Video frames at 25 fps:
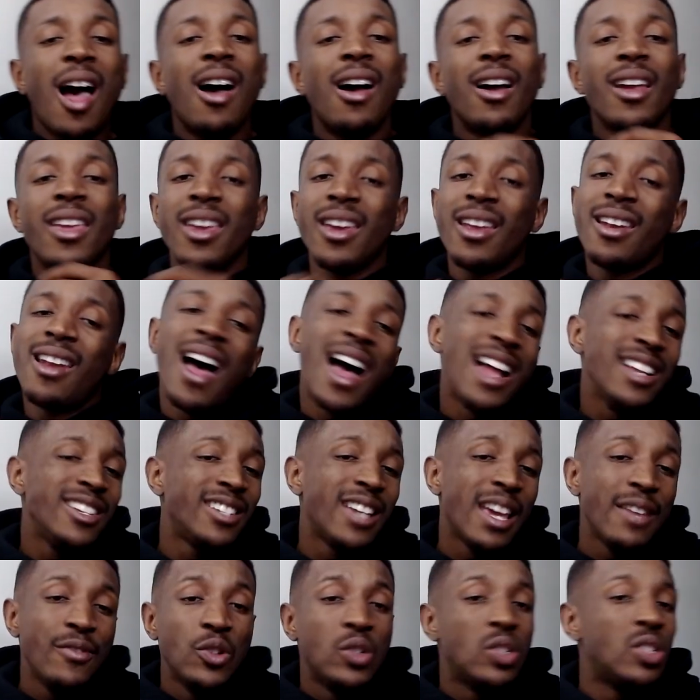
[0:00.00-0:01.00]
Again, I just
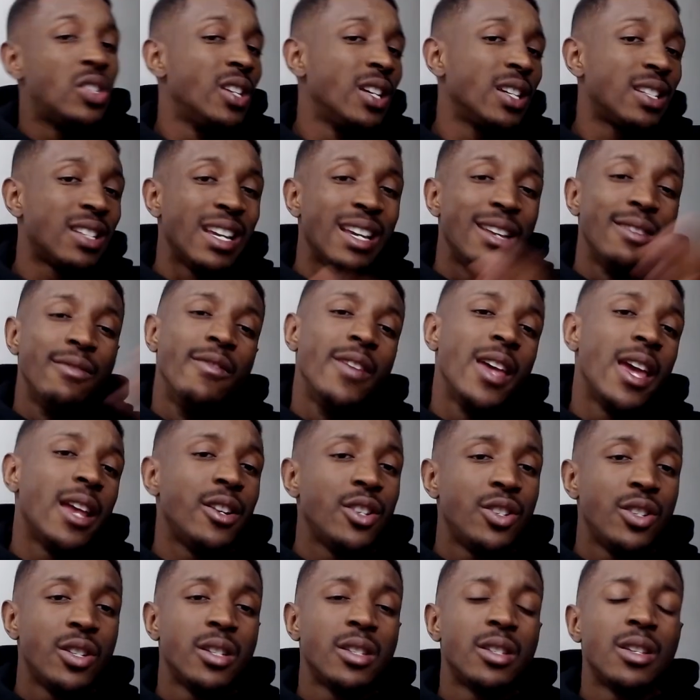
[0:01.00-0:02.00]
gave you 6
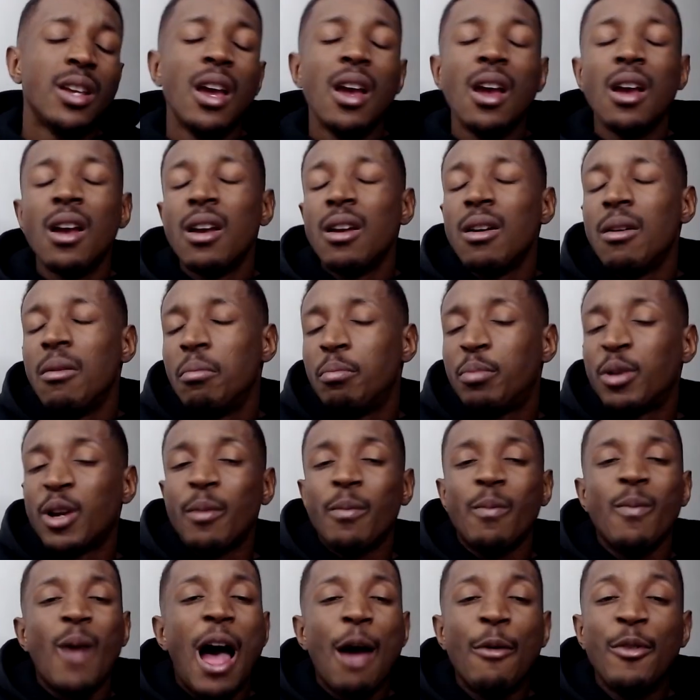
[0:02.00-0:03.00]
advantages,
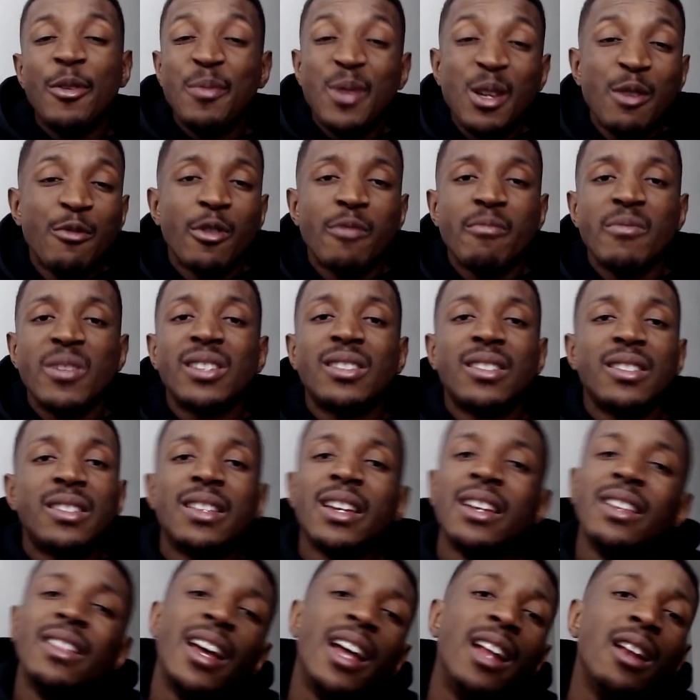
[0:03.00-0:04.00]
but I would be remiss to
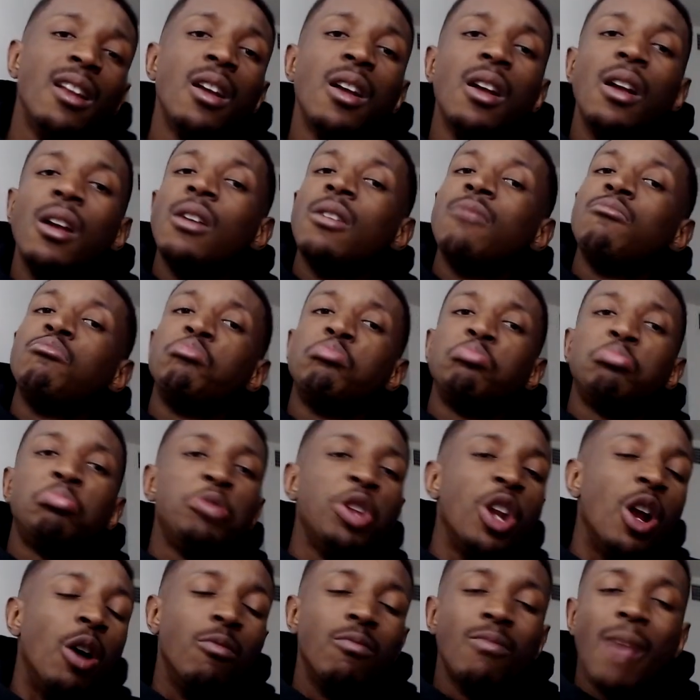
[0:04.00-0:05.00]
say that
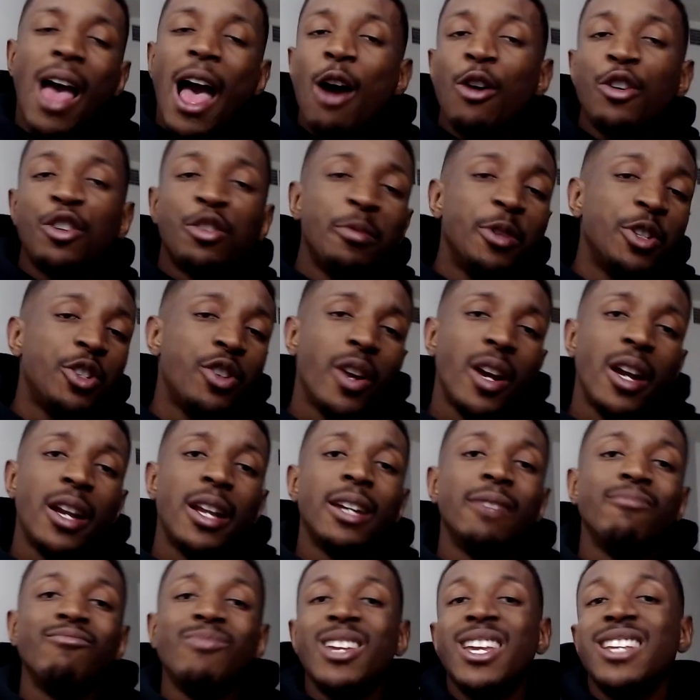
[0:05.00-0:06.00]
algorithmic
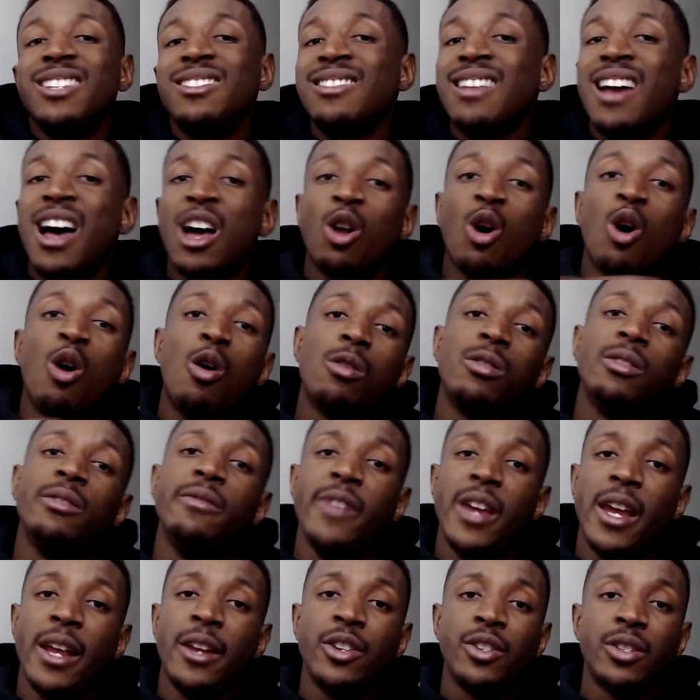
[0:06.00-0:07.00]
trading is not all
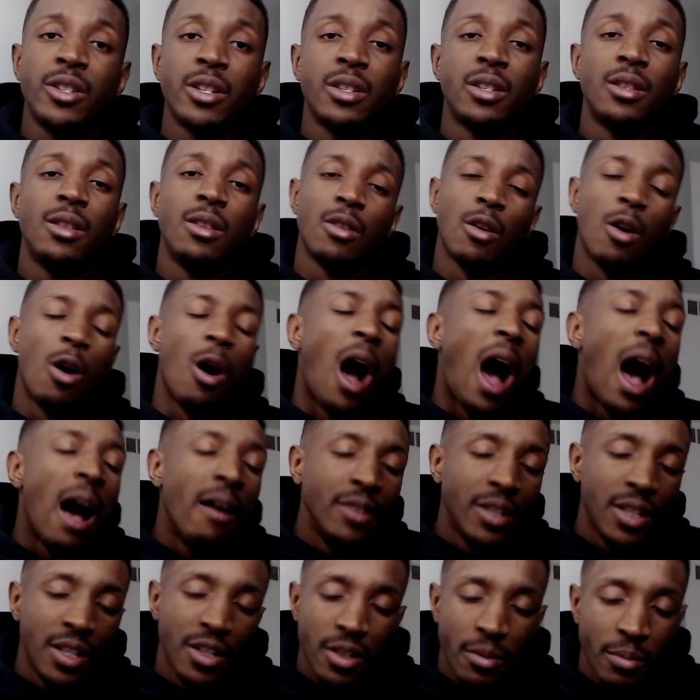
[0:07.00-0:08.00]
advantages. There are
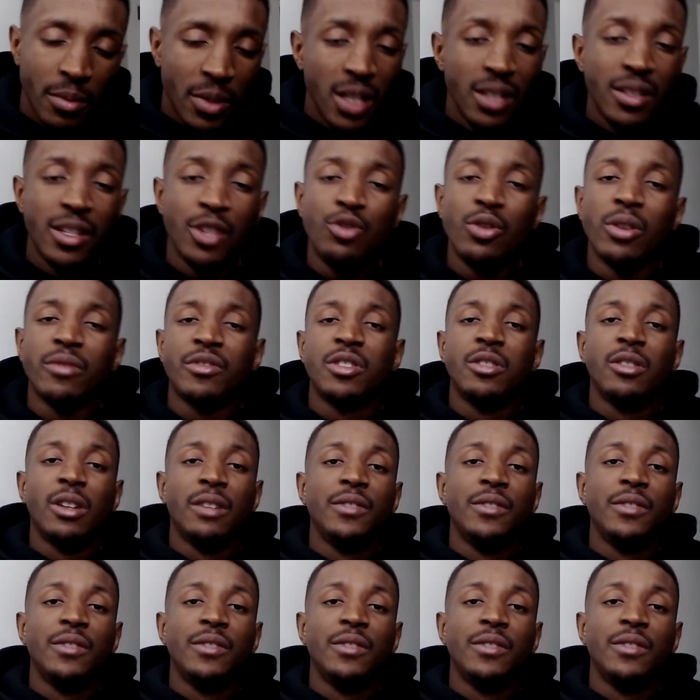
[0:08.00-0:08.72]
obviously some things that you still